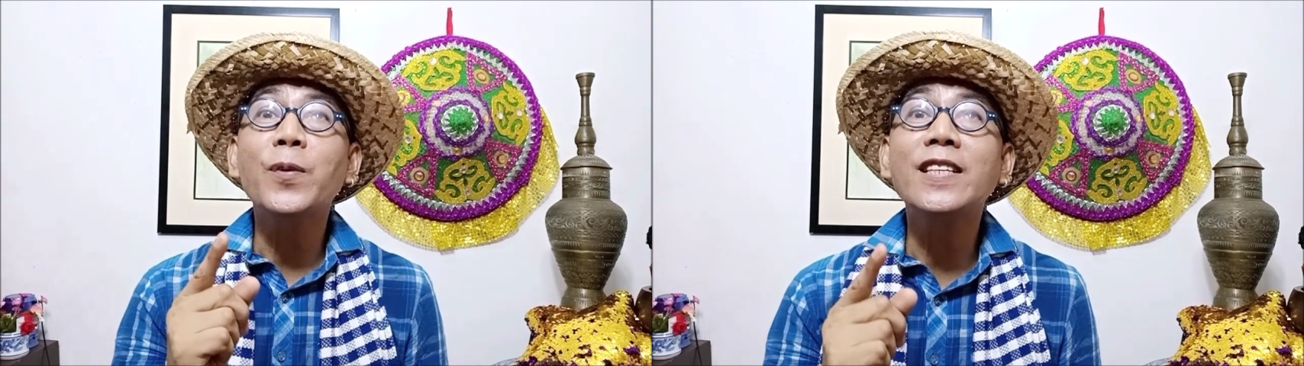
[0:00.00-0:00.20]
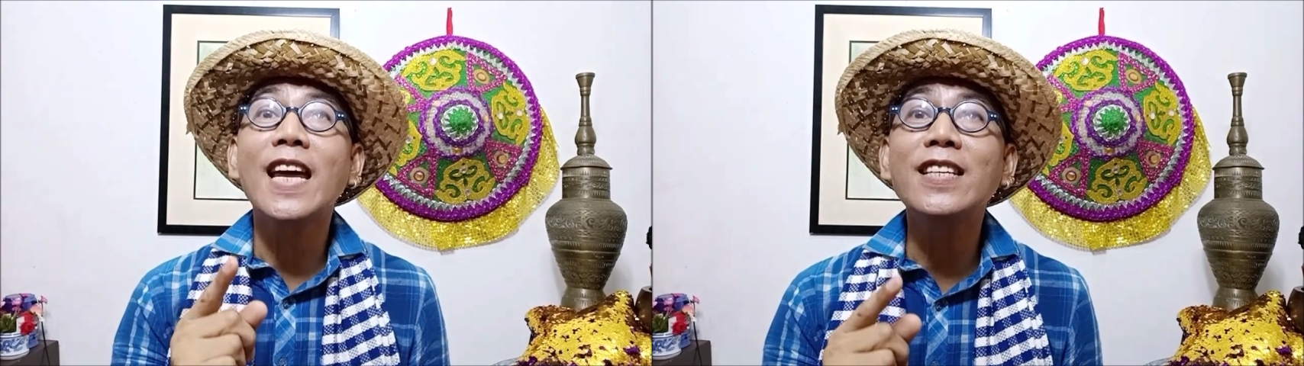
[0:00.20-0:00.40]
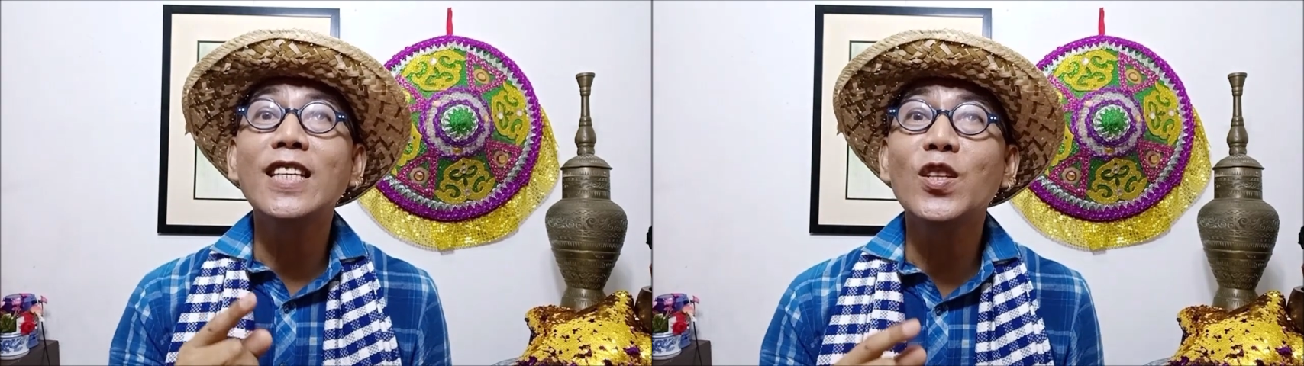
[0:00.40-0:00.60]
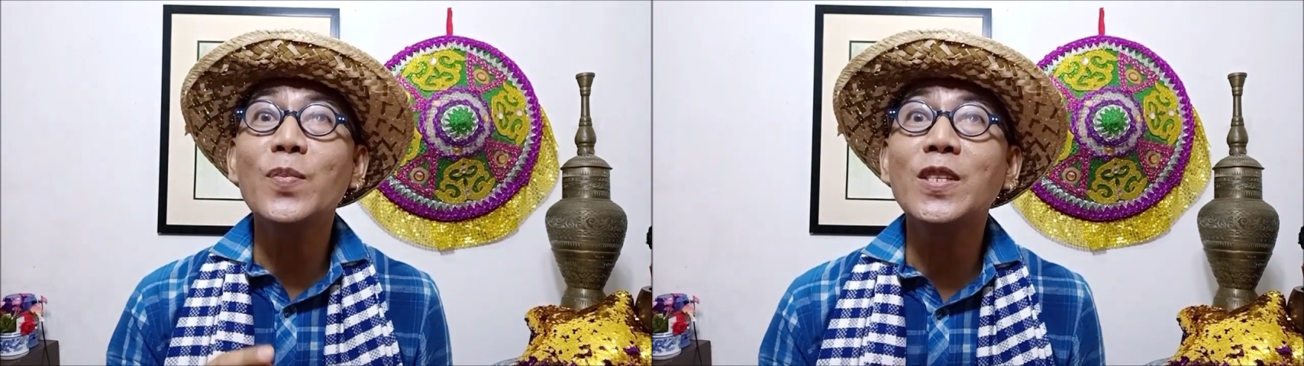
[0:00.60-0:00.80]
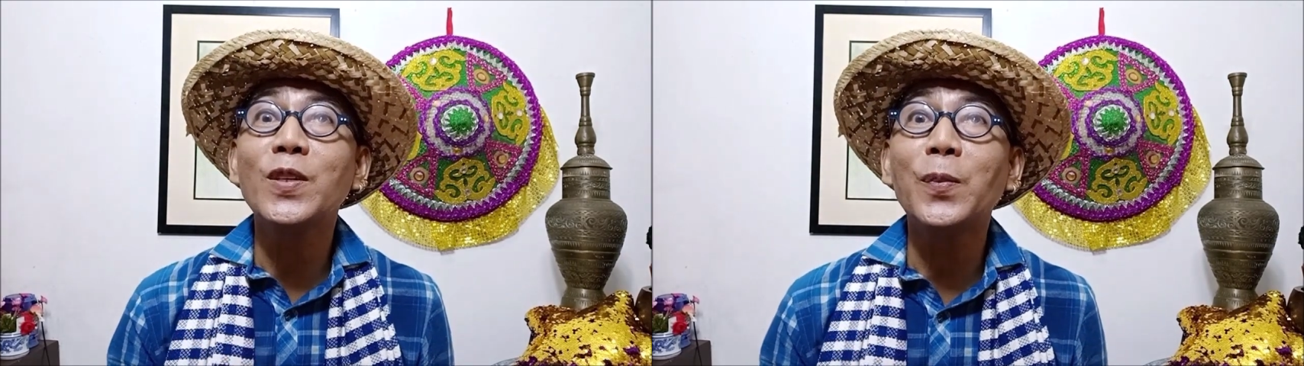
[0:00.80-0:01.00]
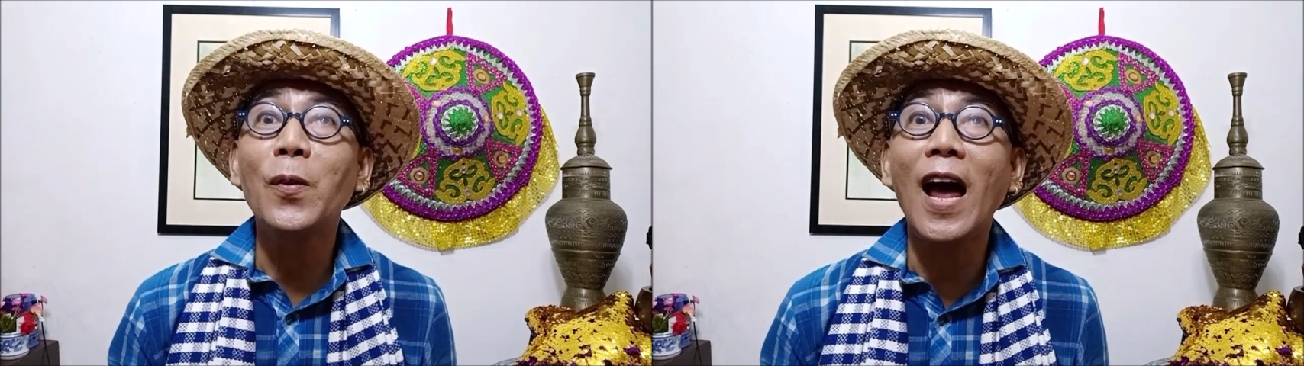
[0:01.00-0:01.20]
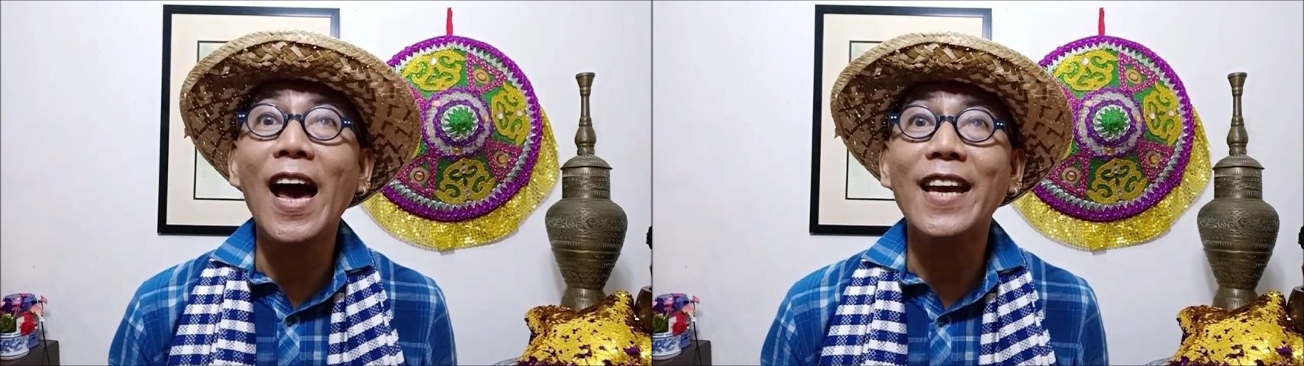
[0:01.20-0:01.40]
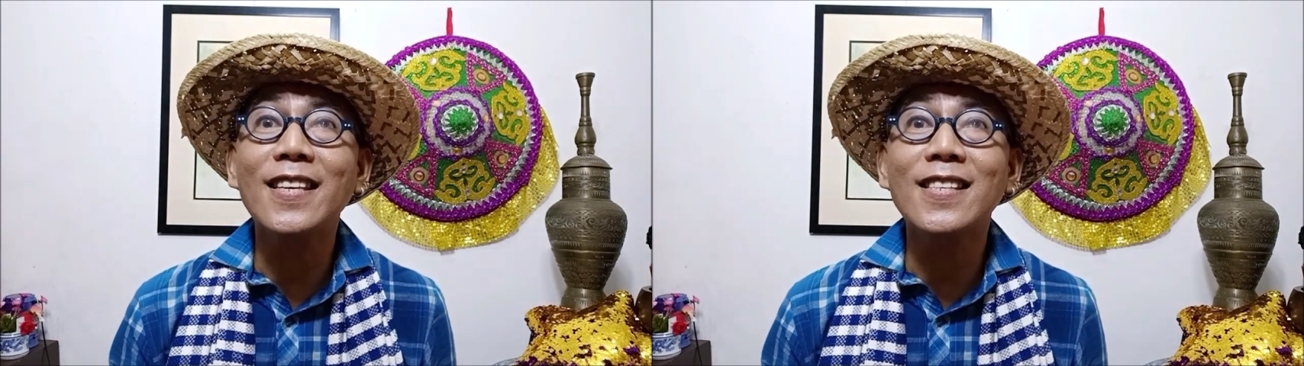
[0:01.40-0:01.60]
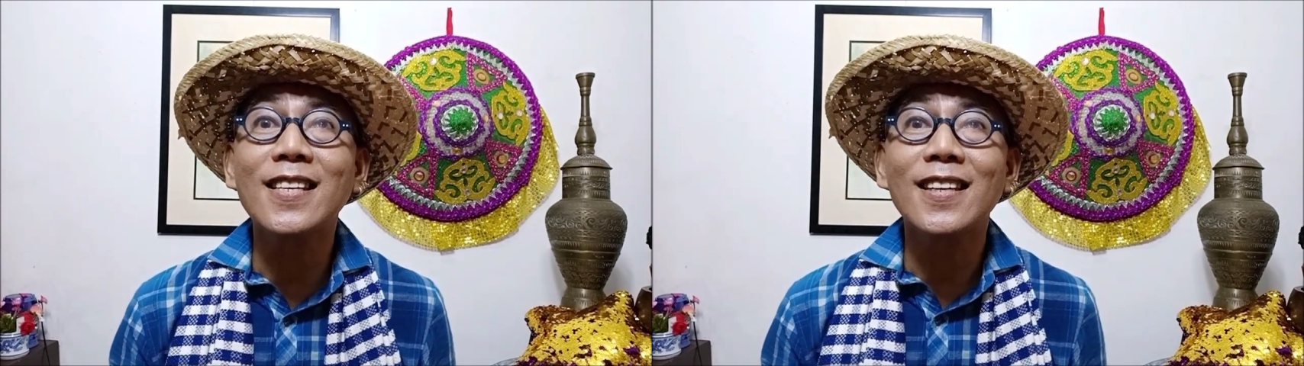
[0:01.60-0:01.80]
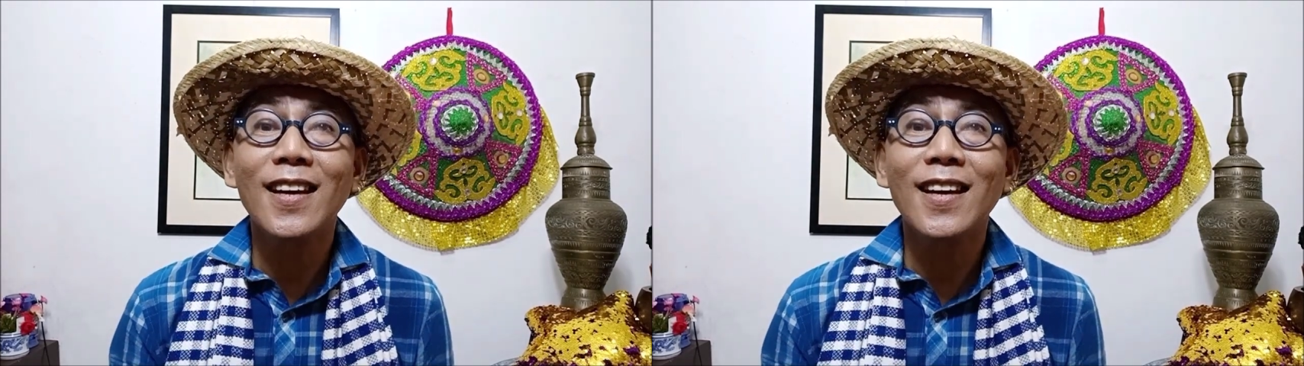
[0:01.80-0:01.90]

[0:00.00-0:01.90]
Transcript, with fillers: pretended to be surprised.